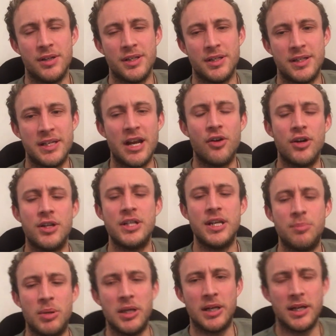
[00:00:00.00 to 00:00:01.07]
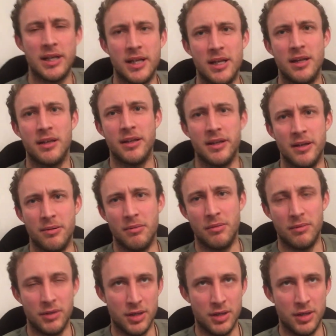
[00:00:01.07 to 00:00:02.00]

stereotypically in,